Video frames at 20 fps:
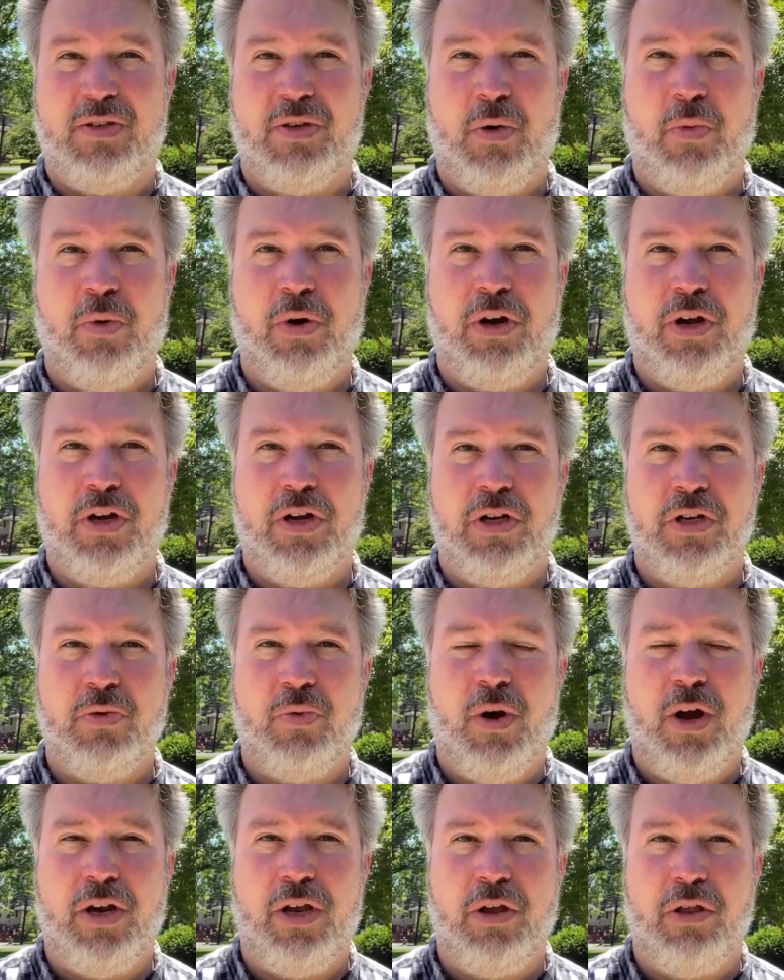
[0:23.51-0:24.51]
So we're going
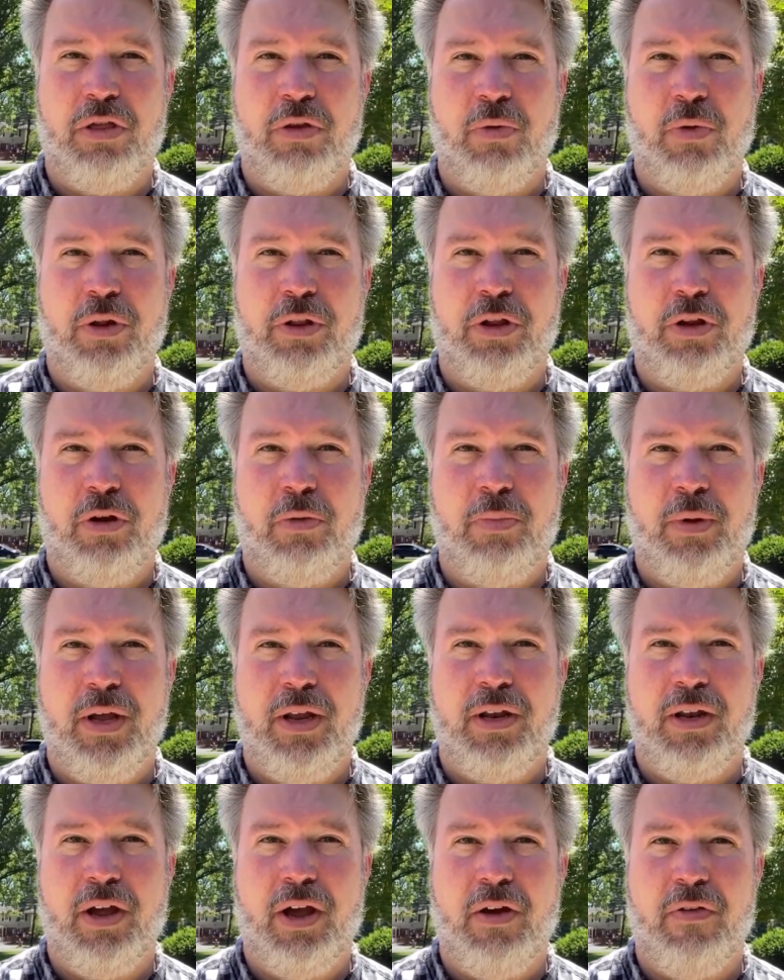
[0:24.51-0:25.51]
to walk you through a little
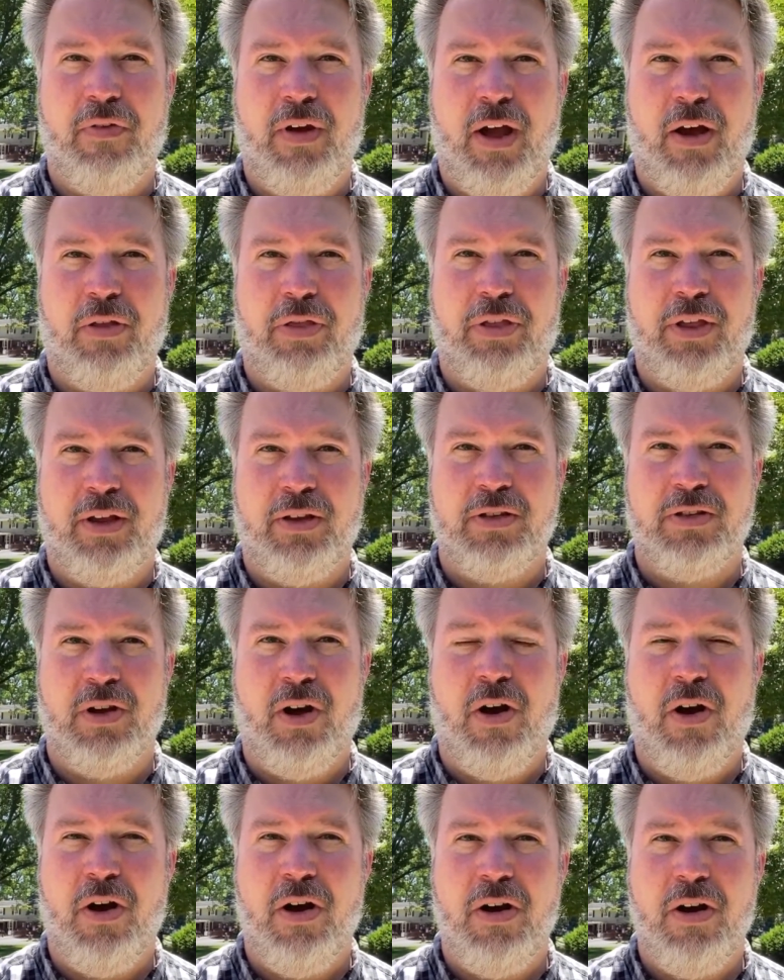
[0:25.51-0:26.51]
bit of how things
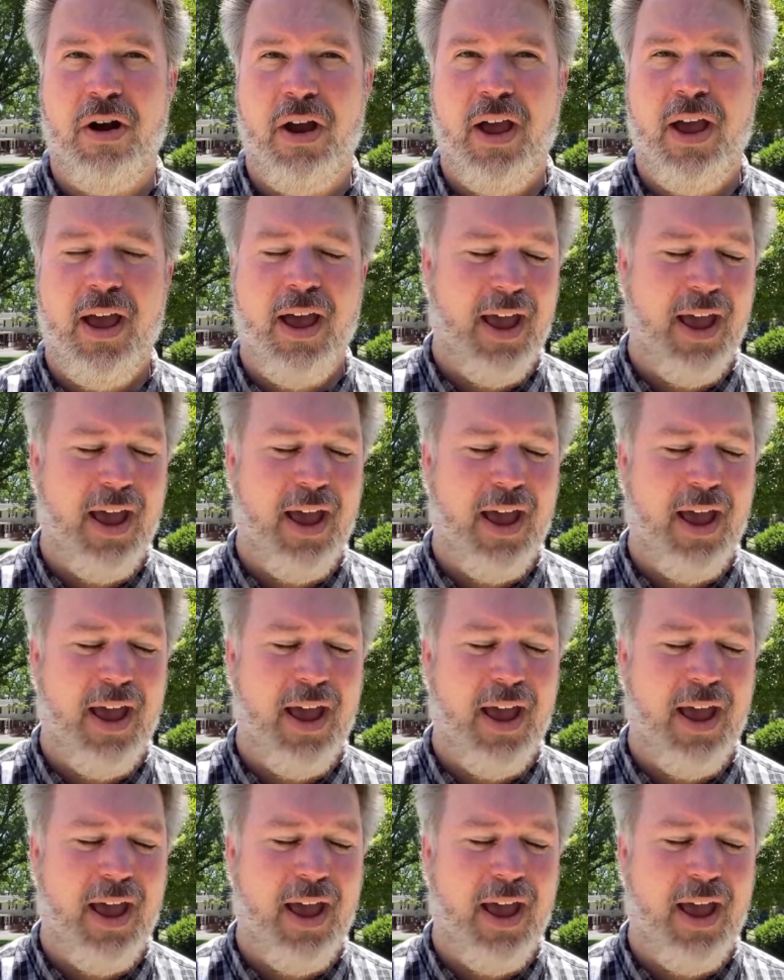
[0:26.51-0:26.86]
are,